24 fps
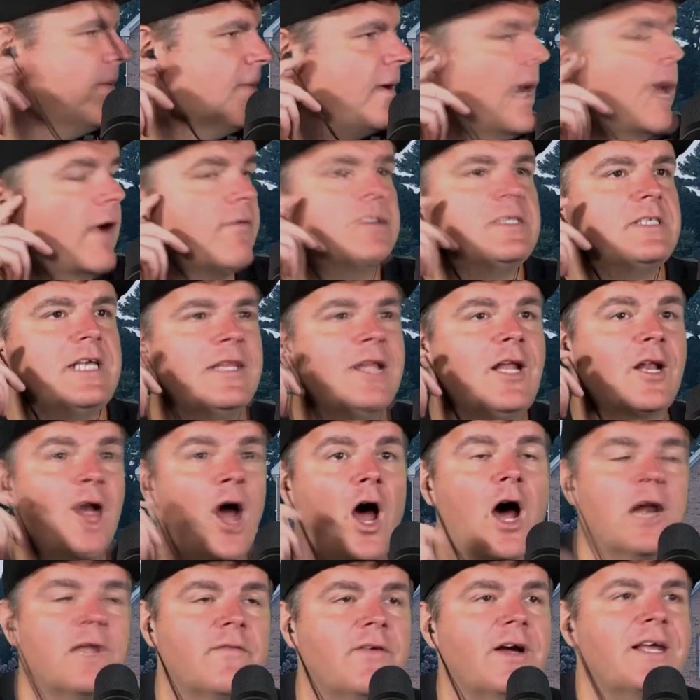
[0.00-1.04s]
Ever seen the
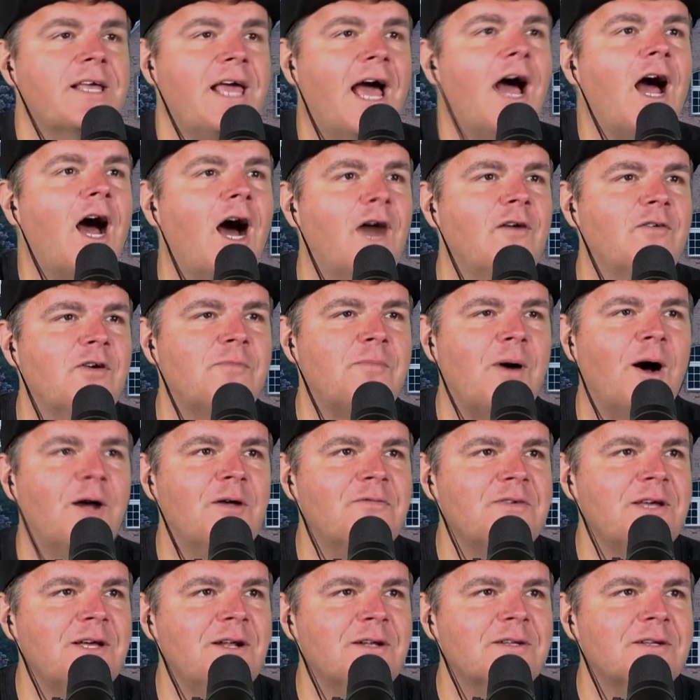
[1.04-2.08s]
lawn of a ball
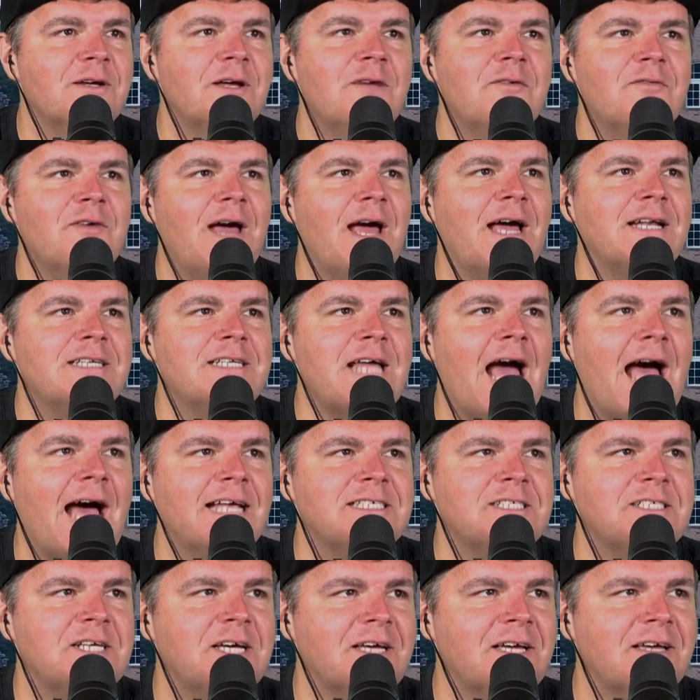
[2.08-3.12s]
field? It's
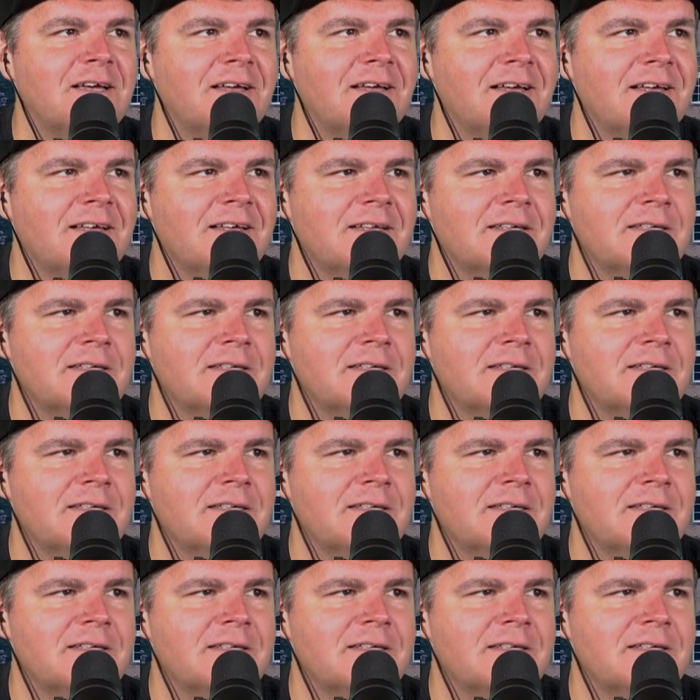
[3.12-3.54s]
fantastic.